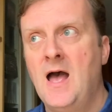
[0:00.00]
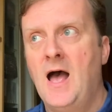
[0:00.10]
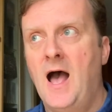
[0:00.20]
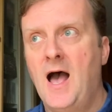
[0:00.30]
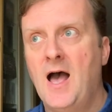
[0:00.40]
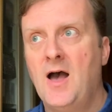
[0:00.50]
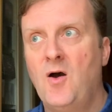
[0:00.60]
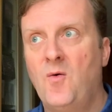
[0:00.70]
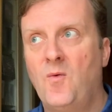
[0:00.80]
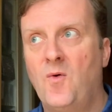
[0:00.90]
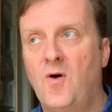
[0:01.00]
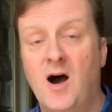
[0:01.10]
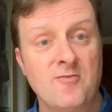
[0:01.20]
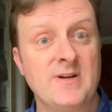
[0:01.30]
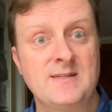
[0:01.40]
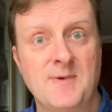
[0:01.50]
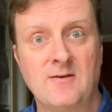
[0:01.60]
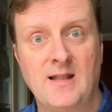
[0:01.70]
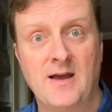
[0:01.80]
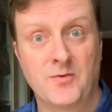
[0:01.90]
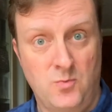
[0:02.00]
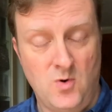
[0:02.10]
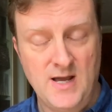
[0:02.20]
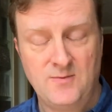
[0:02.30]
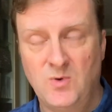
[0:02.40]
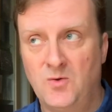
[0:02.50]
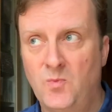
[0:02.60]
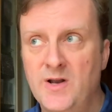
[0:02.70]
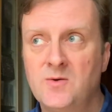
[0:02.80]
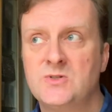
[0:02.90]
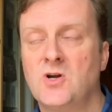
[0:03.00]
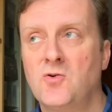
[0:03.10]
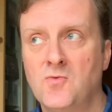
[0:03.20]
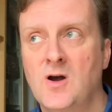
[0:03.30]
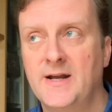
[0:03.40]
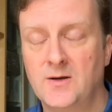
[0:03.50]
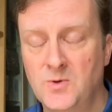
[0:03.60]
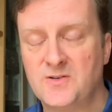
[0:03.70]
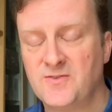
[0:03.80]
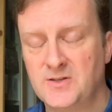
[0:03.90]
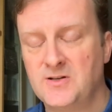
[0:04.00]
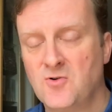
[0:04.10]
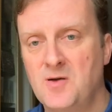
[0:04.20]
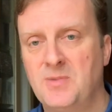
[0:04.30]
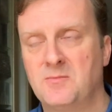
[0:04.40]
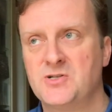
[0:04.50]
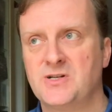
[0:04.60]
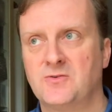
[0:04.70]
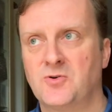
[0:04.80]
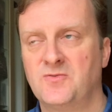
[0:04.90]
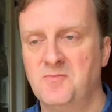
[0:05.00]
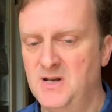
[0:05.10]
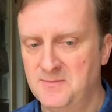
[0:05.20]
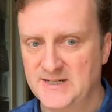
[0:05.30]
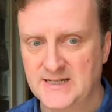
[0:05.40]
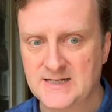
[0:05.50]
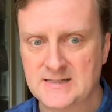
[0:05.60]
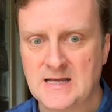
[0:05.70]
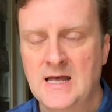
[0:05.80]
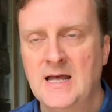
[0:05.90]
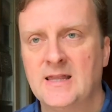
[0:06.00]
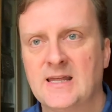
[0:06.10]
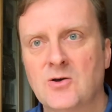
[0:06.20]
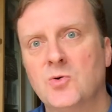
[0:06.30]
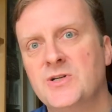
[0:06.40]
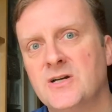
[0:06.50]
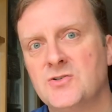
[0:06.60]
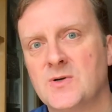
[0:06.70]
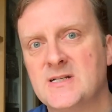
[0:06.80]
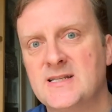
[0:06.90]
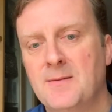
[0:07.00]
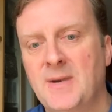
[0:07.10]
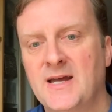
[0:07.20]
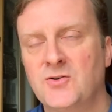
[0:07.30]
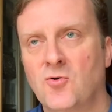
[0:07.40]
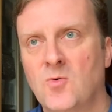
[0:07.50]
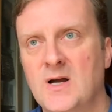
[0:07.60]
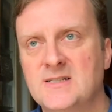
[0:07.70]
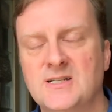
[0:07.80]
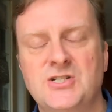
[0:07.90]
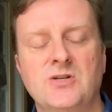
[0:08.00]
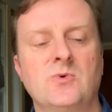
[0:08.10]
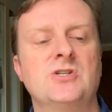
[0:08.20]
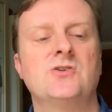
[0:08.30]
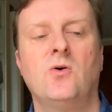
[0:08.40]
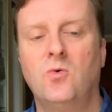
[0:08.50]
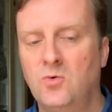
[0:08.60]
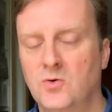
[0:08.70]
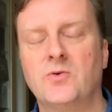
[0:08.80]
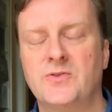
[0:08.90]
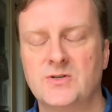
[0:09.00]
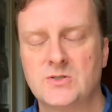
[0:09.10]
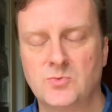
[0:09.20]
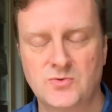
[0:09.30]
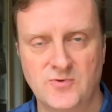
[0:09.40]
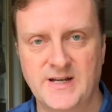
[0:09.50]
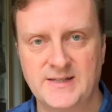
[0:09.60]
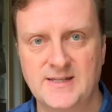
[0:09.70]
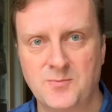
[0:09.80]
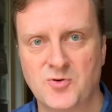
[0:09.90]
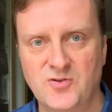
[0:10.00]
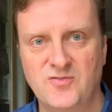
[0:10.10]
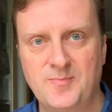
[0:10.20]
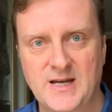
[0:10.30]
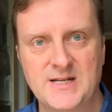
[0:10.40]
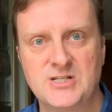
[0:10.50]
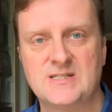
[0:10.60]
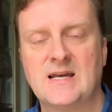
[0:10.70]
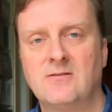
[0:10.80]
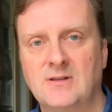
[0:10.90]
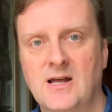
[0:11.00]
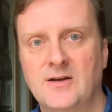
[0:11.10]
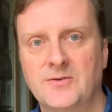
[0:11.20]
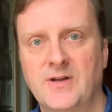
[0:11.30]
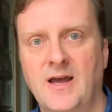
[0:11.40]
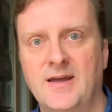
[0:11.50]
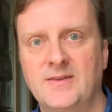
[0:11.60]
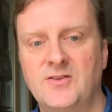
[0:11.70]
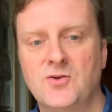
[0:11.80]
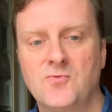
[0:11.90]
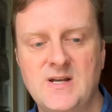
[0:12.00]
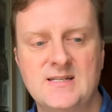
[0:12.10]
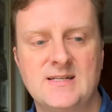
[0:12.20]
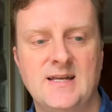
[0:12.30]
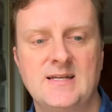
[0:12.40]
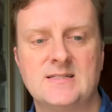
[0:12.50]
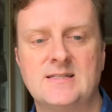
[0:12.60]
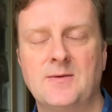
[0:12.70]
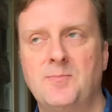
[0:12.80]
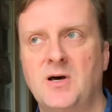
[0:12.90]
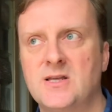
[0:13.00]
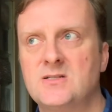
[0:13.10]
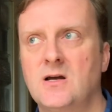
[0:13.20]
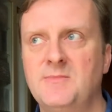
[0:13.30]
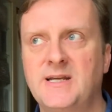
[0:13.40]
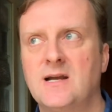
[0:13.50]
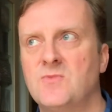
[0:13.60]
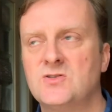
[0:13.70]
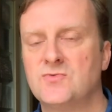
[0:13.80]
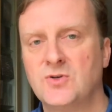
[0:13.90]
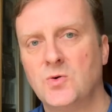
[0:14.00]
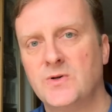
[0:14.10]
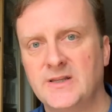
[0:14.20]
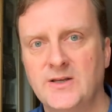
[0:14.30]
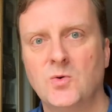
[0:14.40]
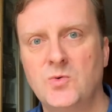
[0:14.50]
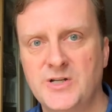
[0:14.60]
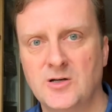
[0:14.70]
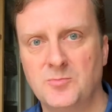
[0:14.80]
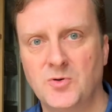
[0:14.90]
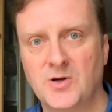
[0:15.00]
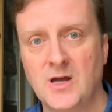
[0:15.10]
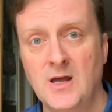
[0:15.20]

Uh, I read them out loud. Why? Well, when I was at Orion, I worked for the Orion Publishing Group for many, many years. The audio director there, Pandora White, said she wished all authors would read their proof pages out loud. And the reason is that by the time they came around to recording the audio book,